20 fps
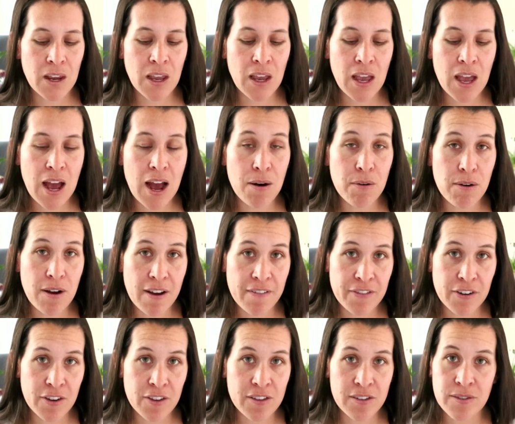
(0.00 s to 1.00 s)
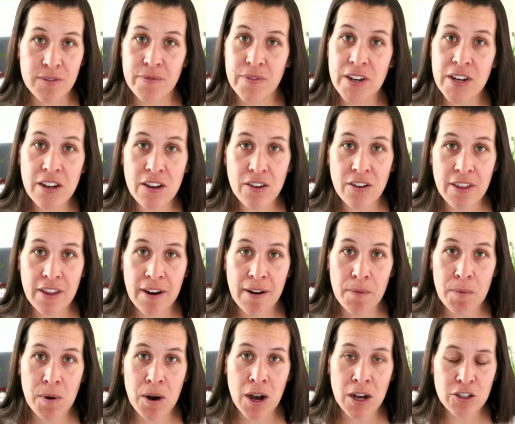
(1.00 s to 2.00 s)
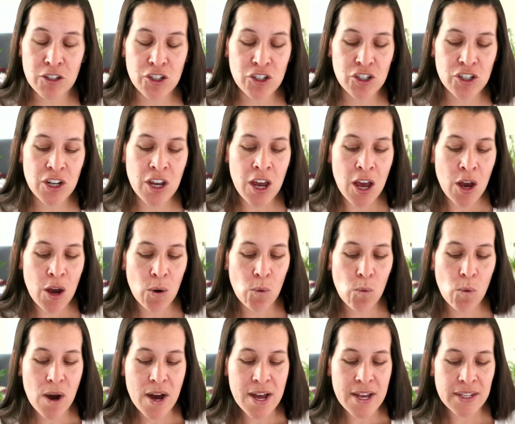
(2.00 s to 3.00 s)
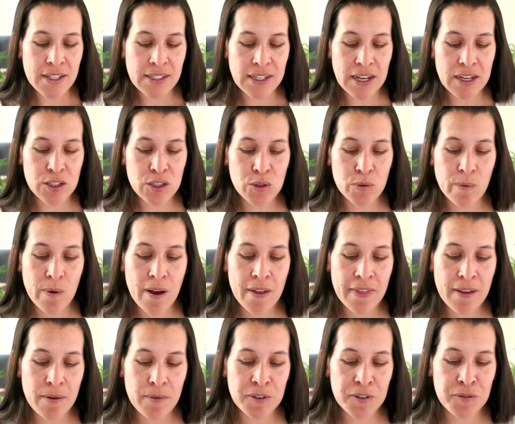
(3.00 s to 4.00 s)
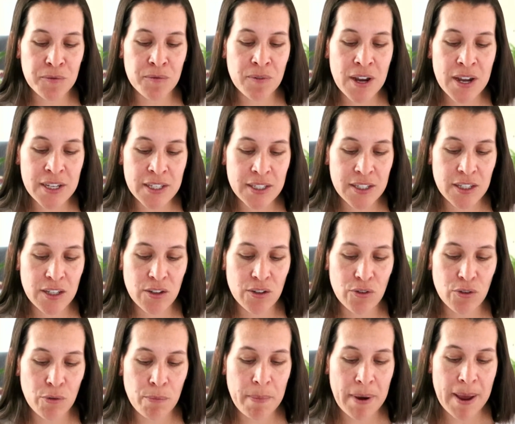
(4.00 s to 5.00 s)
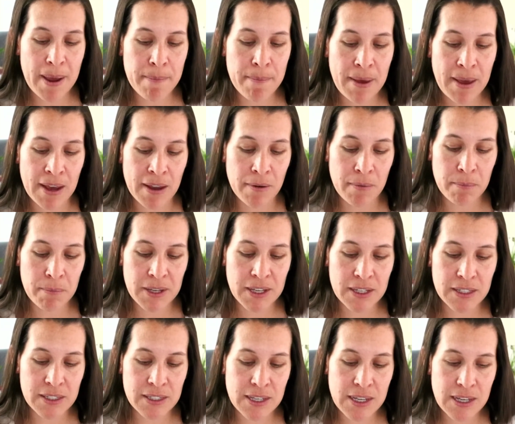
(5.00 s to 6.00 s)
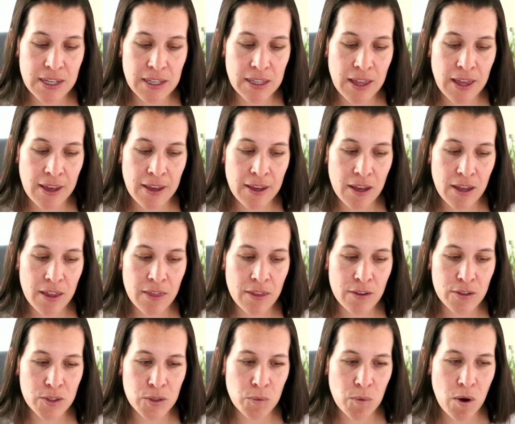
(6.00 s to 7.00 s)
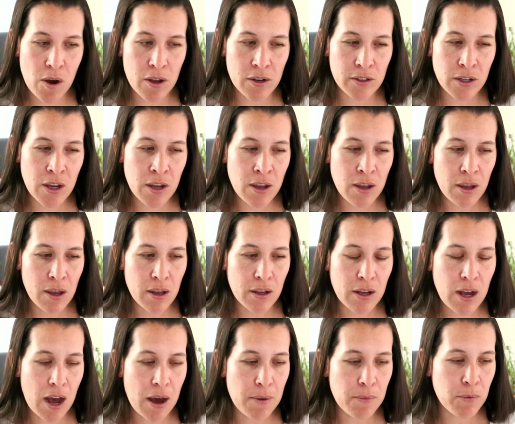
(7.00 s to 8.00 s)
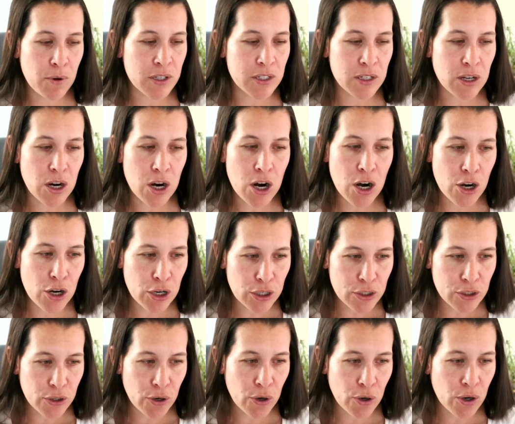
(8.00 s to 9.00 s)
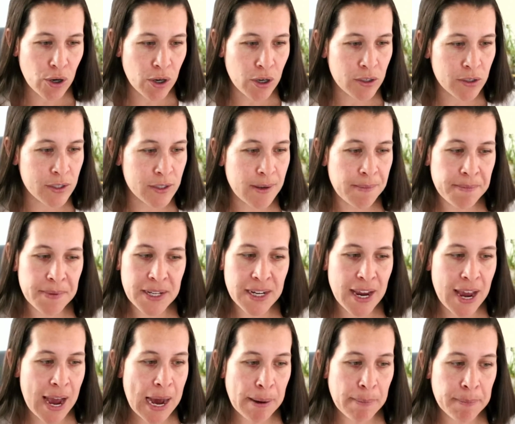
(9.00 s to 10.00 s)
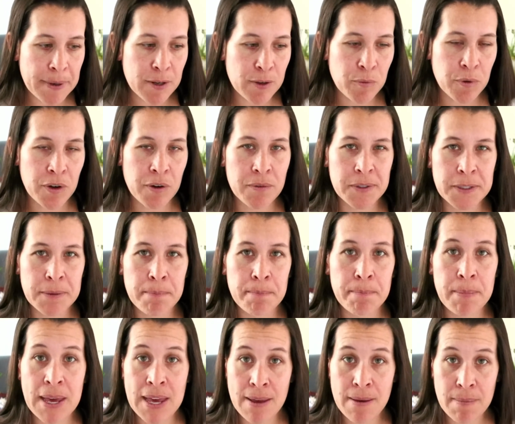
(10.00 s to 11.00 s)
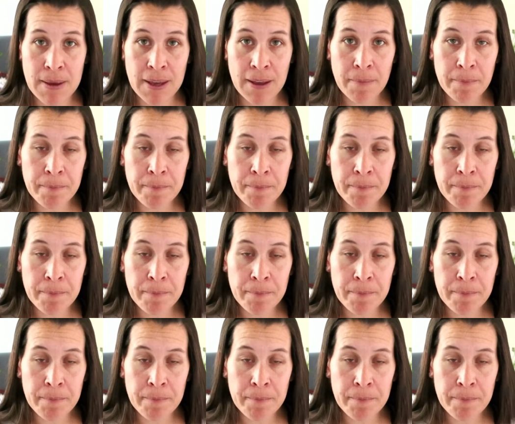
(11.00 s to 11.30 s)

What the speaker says: However, this video that I watched was a swan that was rescued by a man because the swan was hurt or something happened when it was a baby,